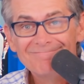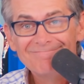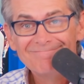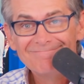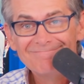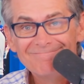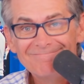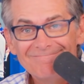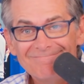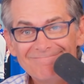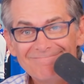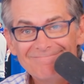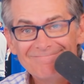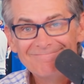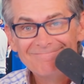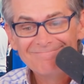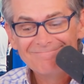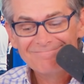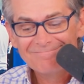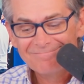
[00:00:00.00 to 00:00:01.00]

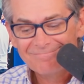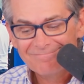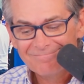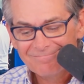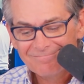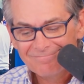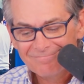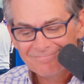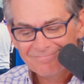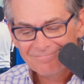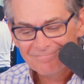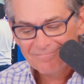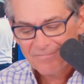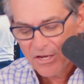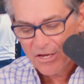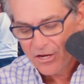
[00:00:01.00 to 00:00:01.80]
No one is speaking in this clip.